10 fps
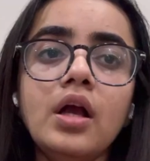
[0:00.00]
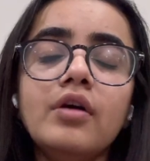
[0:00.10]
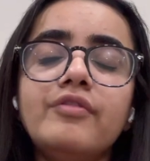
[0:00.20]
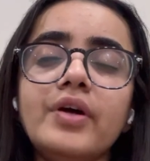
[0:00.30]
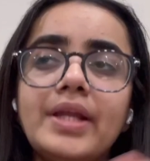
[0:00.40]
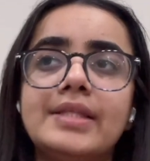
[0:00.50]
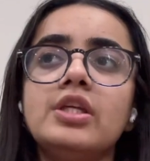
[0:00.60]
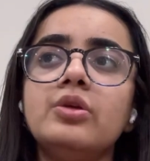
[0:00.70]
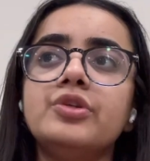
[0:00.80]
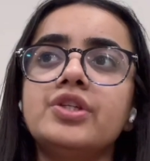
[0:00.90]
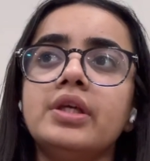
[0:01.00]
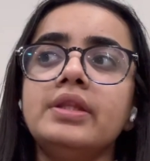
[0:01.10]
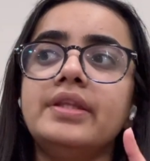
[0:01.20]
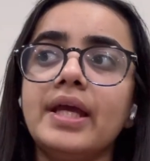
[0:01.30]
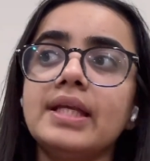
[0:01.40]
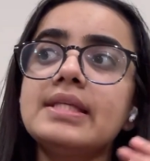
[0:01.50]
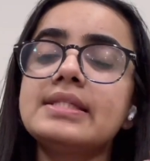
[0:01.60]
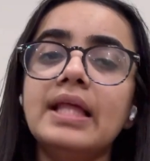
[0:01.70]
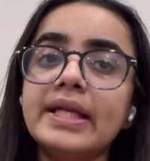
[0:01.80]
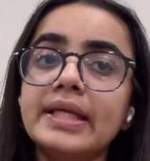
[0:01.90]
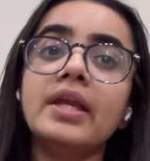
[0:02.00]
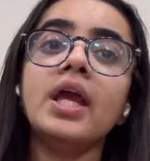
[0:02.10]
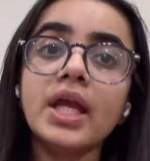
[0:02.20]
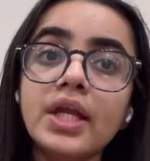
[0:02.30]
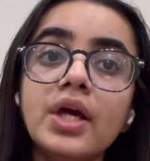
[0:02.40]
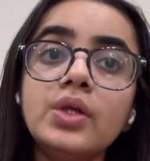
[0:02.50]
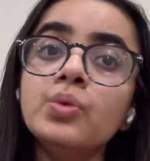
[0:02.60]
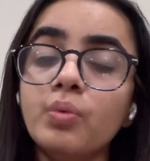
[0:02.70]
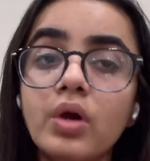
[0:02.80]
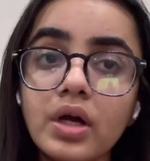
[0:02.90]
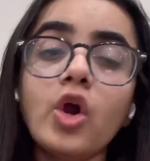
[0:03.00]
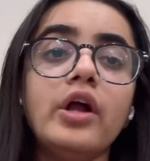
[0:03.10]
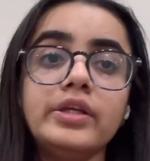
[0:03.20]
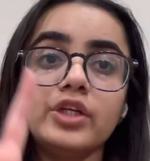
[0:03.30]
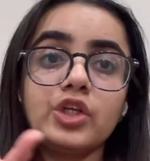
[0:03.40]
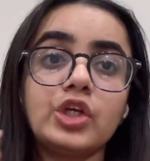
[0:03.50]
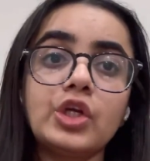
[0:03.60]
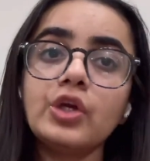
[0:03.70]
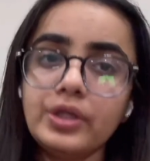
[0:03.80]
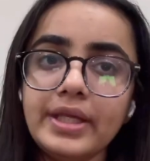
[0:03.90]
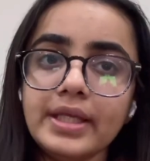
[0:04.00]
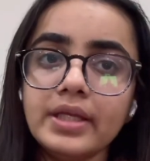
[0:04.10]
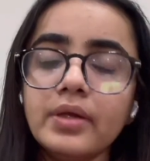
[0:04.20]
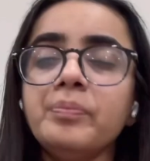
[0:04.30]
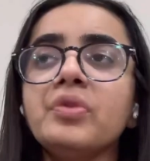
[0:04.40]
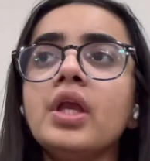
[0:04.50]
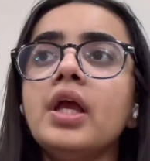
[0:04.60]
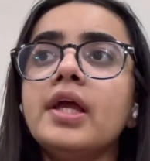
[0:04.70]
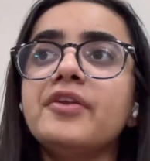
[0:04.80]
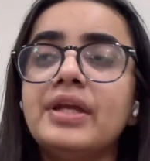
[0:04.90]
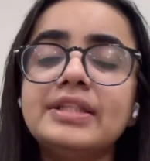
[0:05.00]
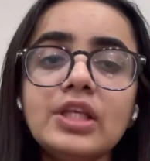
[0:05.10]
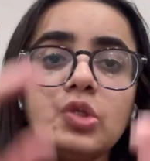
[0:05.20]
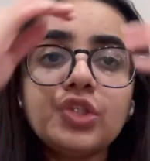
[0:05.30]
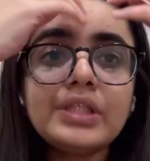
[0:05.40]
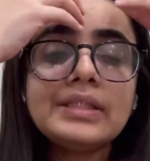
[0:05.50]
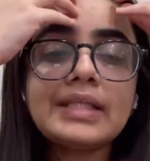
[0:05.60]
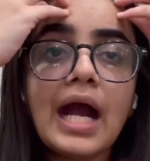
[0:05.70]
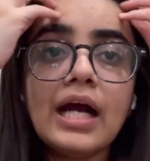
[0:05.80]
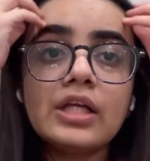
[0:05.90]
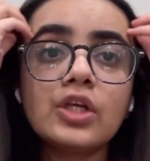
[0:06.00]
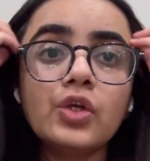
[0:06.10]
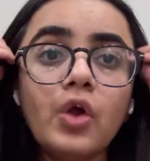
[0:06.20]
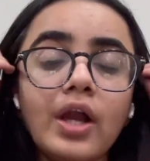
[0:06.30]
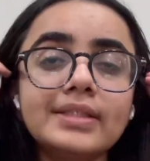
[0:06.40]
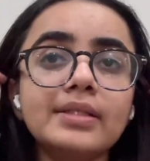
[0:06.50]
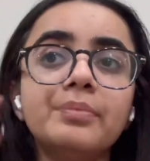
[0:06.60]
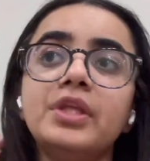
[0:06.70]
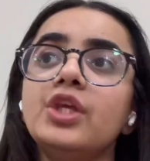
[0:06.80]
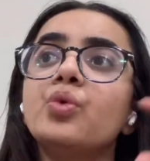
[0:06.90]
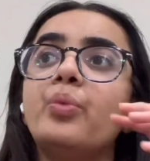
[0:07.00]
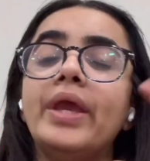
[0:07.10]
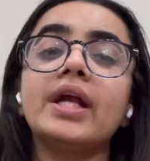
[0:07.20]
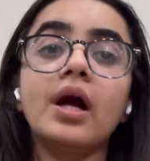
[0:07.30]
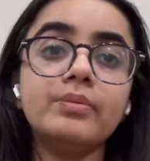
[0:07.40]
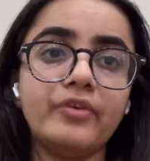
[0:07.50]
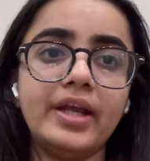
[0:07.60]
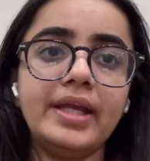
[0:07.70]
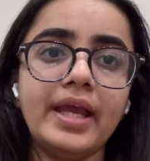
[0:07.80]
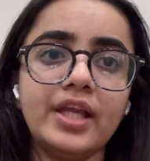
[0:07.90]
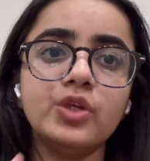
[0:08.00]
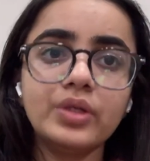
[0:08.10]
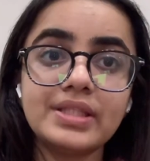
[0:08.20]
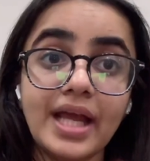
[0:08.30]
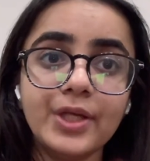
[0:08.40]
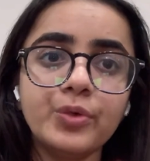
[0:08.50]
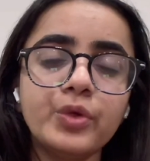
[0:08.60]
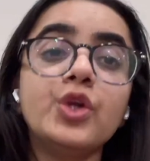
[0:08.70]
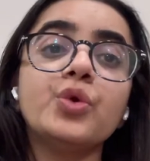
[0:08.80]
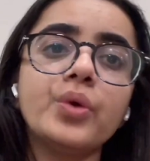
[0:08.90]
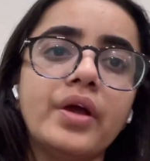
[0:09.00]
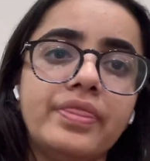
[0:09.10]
For resolution, there is like a hidden word called routine. Resolutions are not something you wake up one day and you decide you want to do a